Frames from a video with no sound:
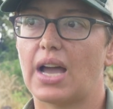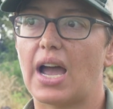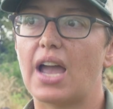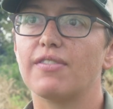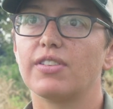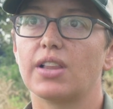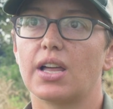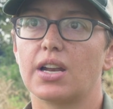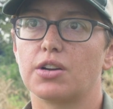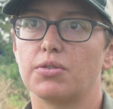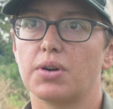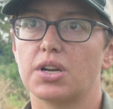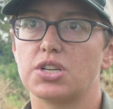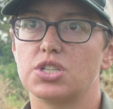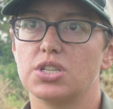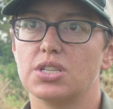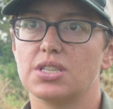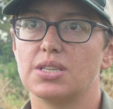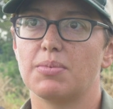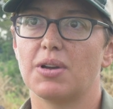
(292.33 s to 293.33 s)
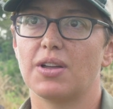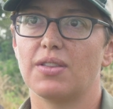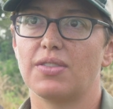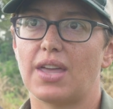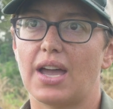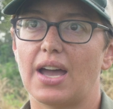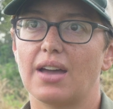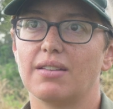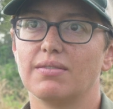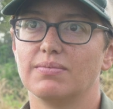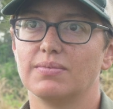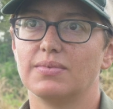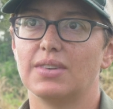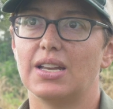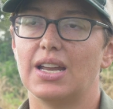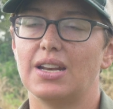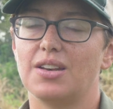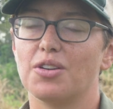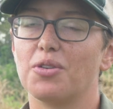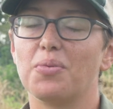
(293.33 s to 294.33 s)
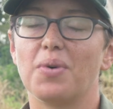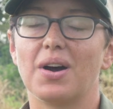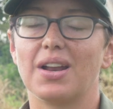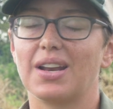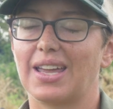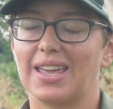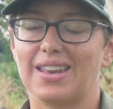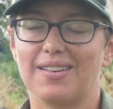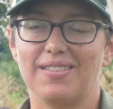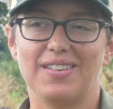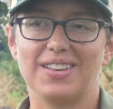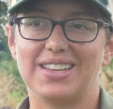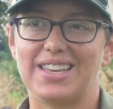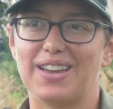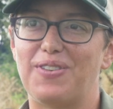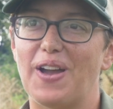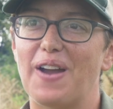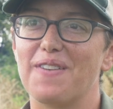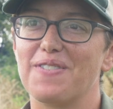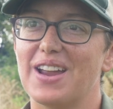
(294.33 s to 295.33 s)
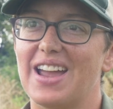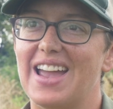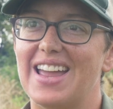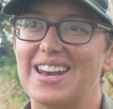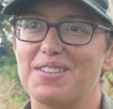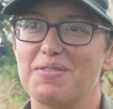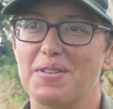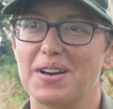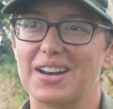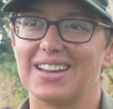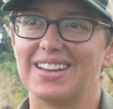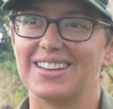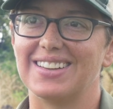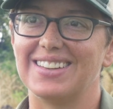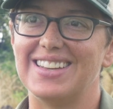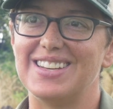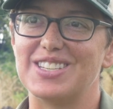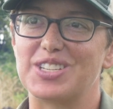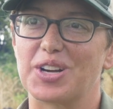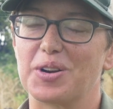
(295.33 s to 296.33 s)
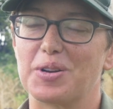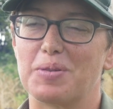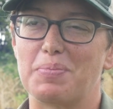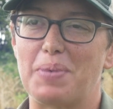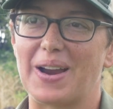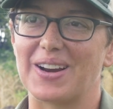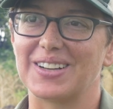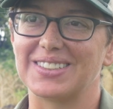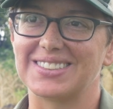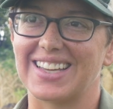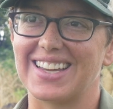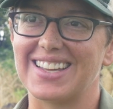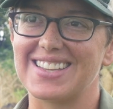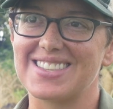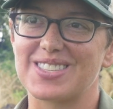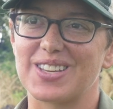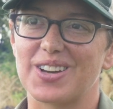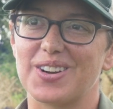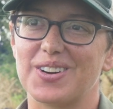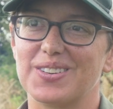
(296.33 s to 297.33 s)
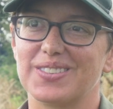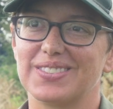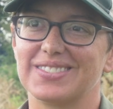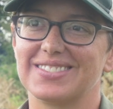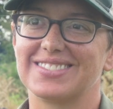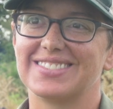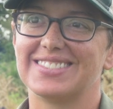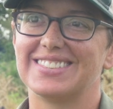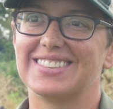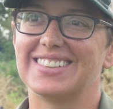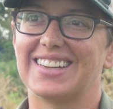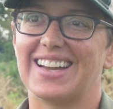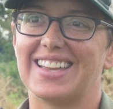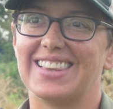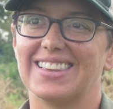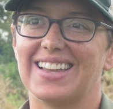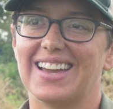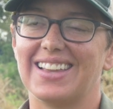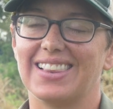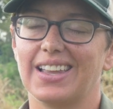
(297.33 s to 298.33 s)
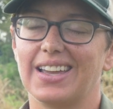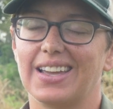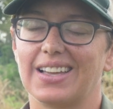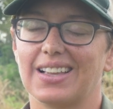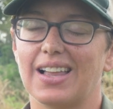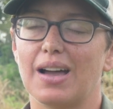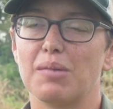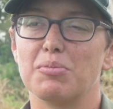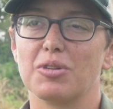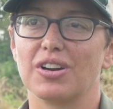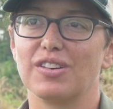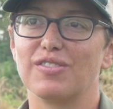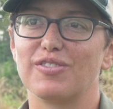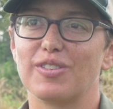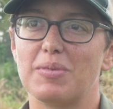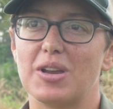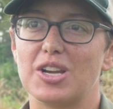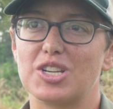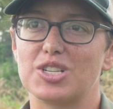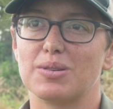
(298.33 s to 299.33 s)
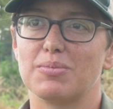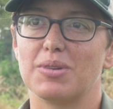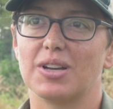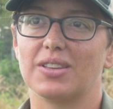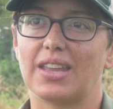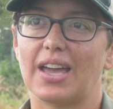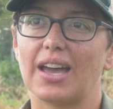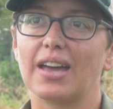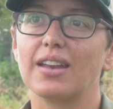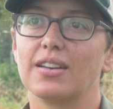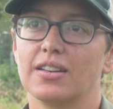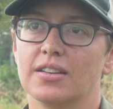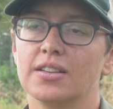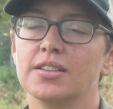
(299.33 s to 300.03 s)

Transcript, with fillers: I have a lot of questions about that and I don't want to get, give anyone an internal parasite, so I'd, I'd like a lot more information about that.